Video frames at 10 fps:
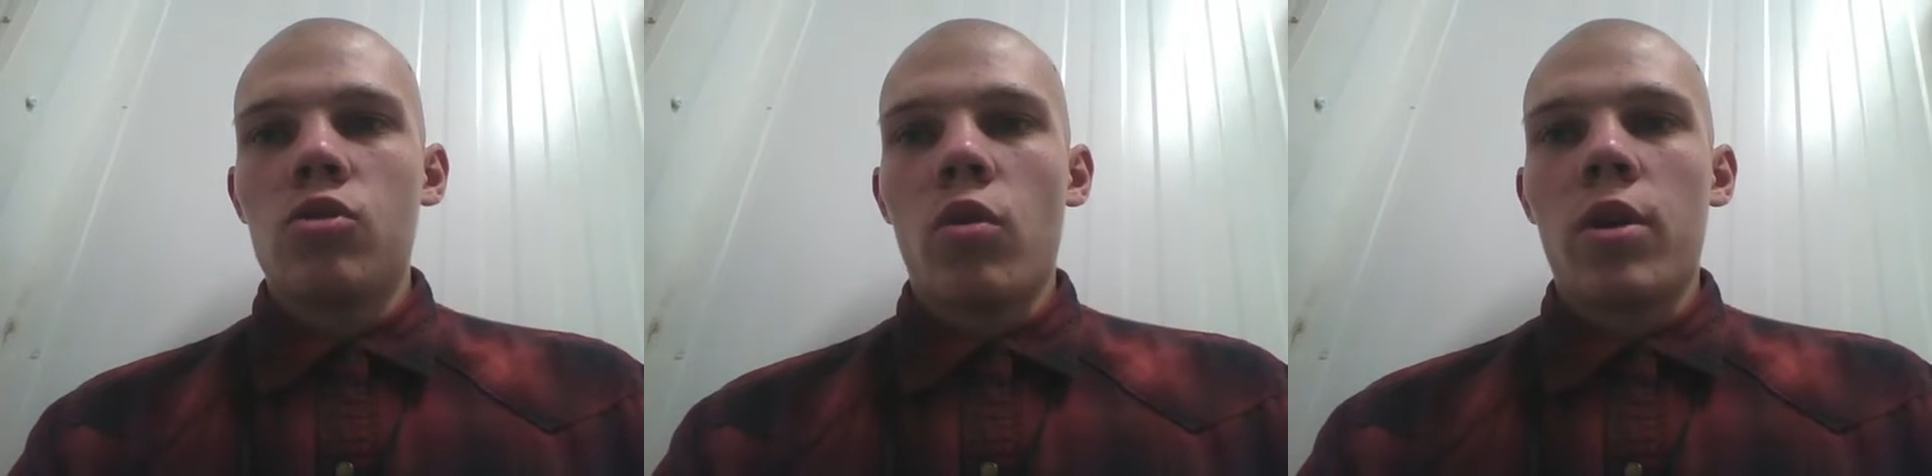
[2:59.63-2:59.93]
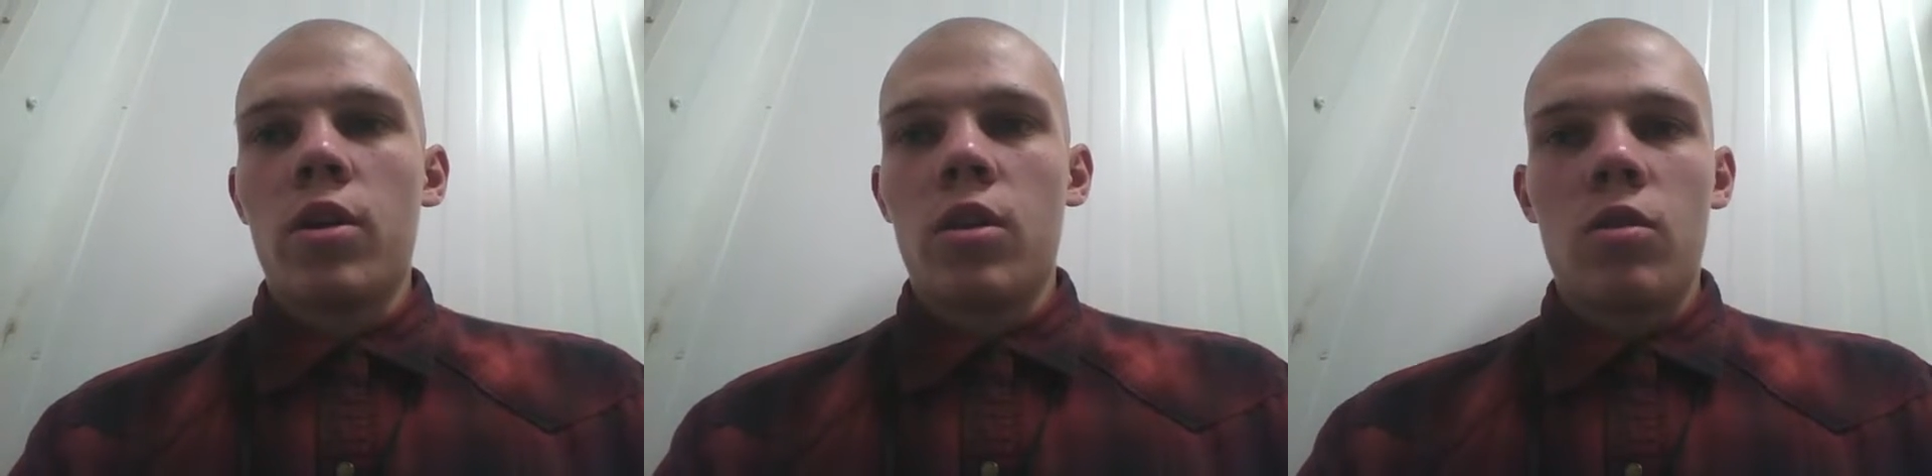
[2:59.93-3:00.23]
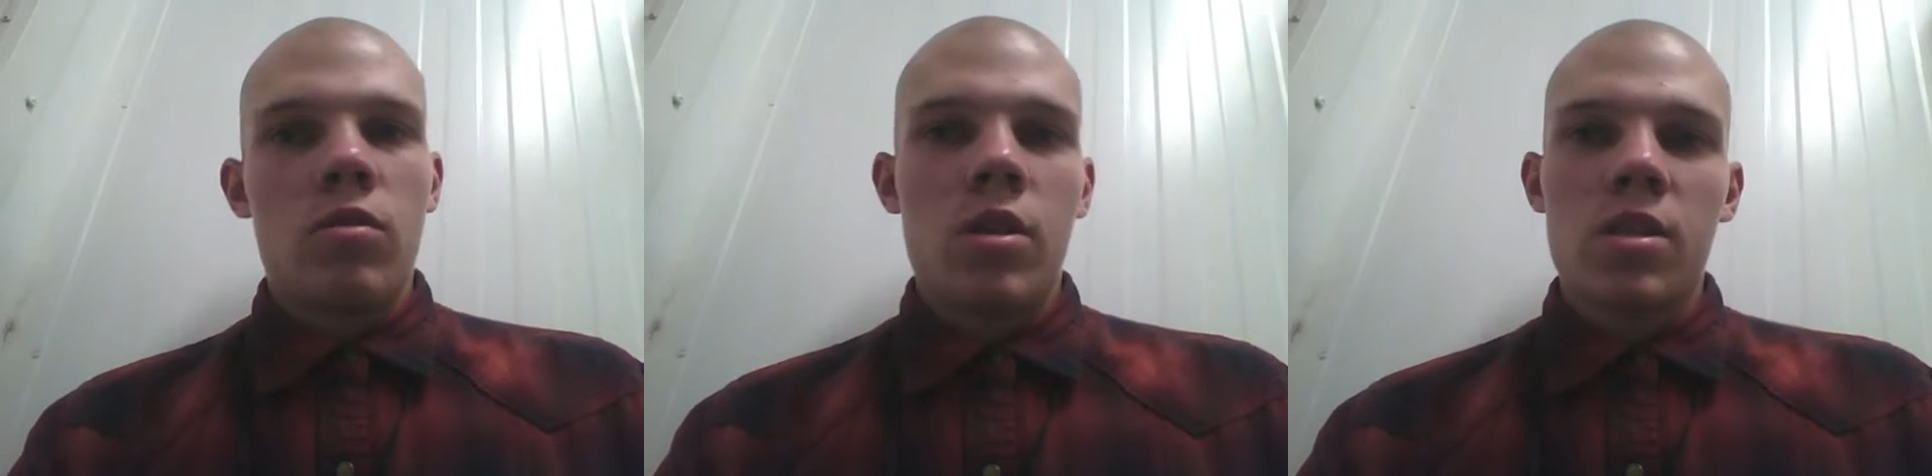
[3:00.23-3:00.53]
join the
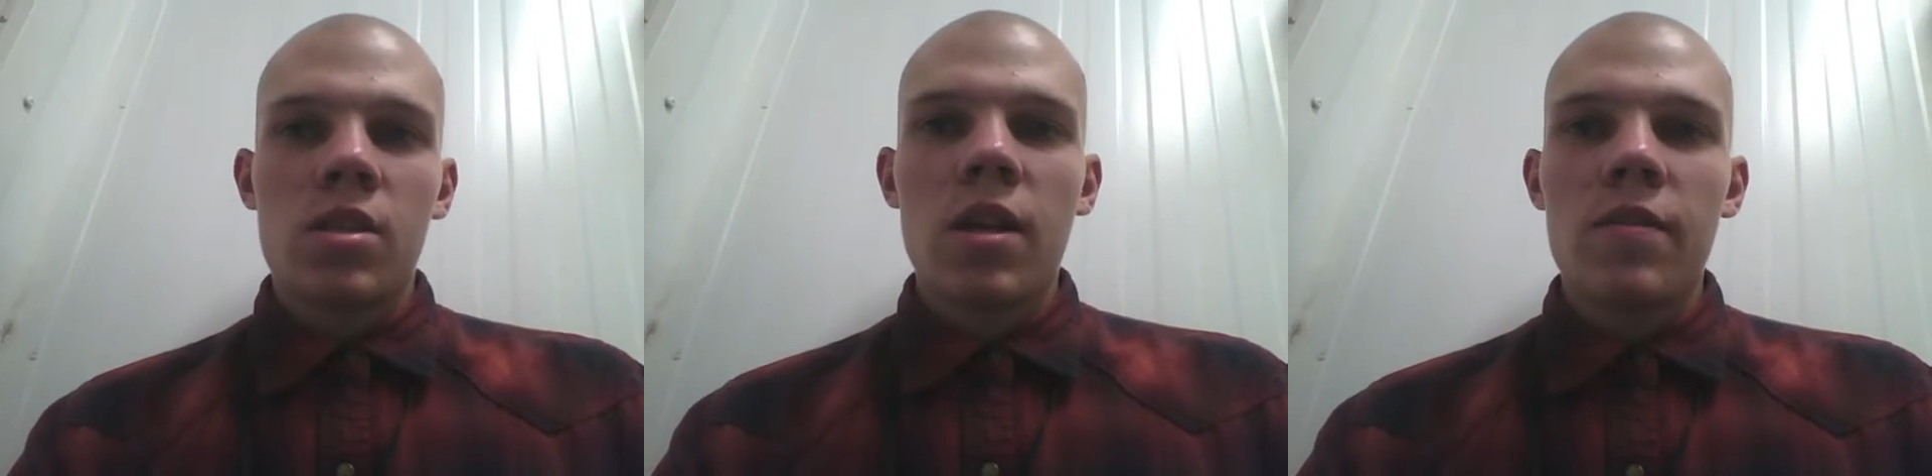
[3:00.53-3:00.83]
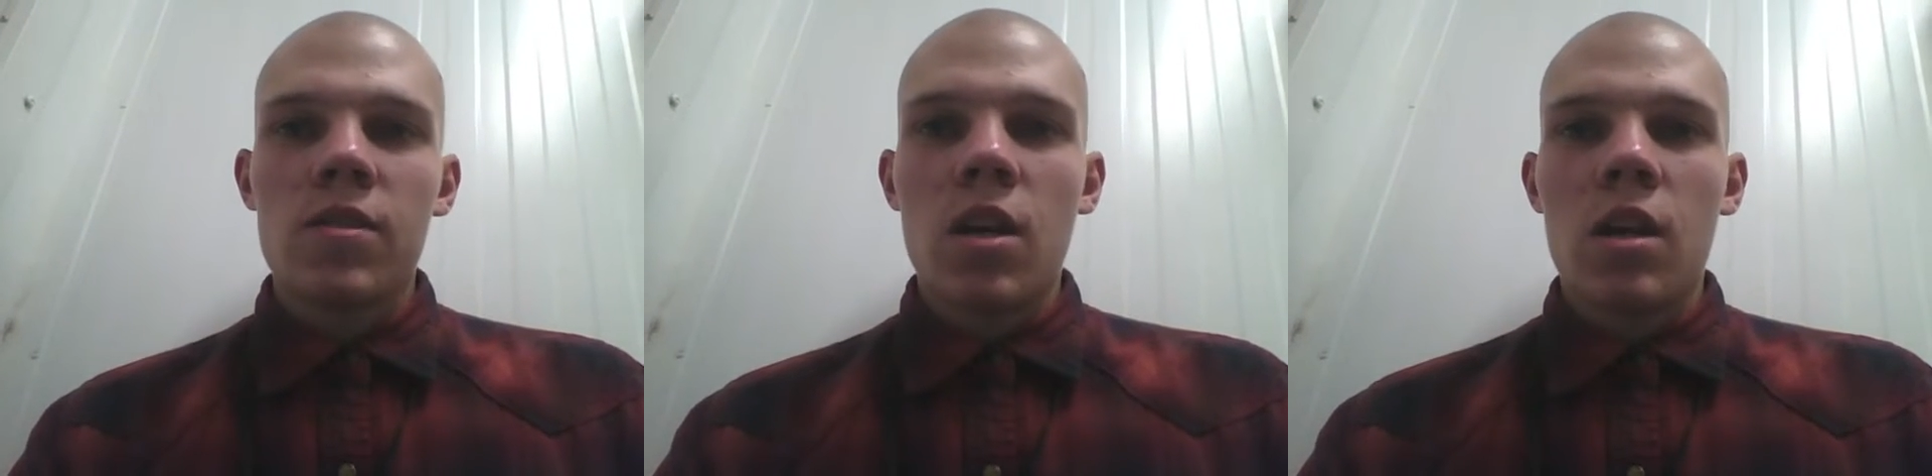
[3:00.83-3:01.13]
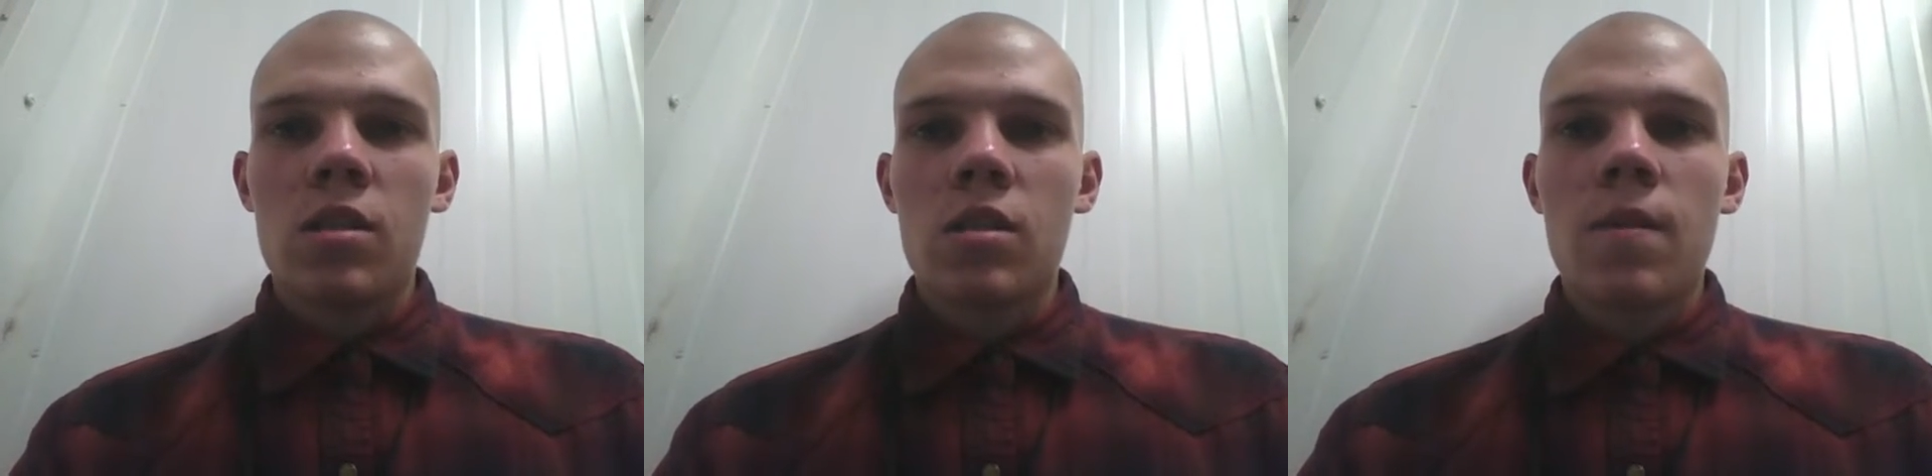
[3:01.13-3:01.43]
Union as slave
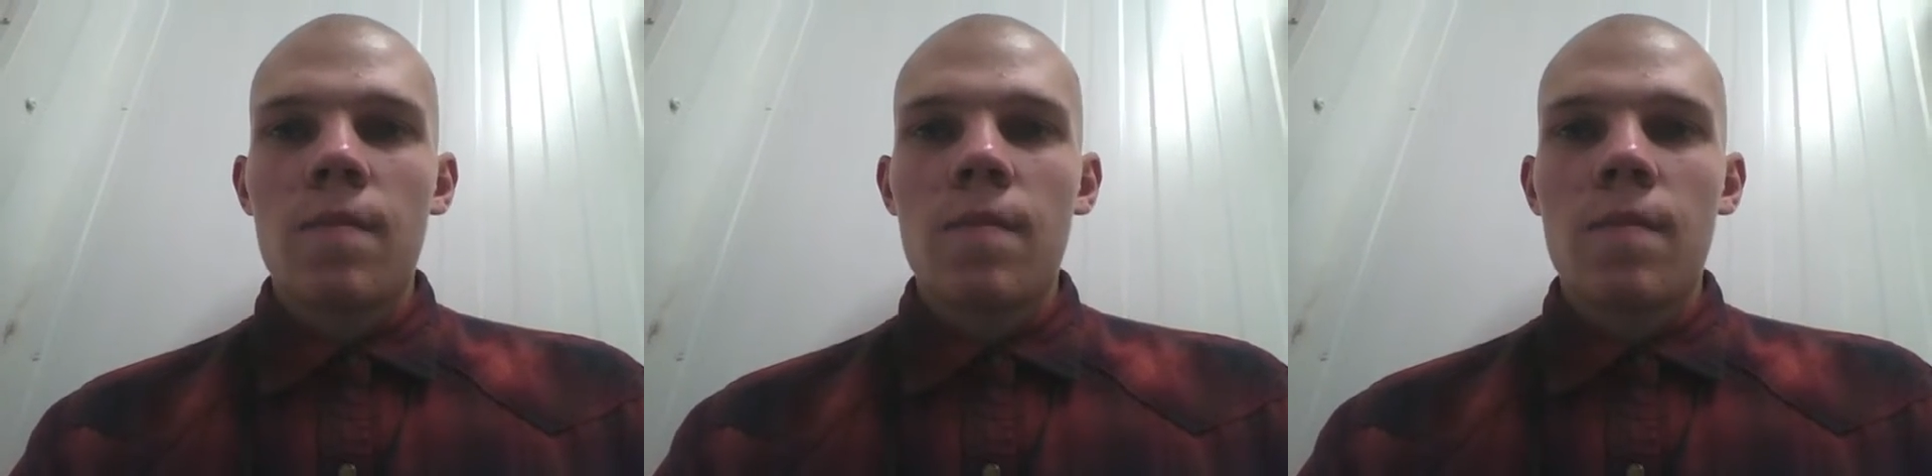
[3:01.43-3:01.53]
states,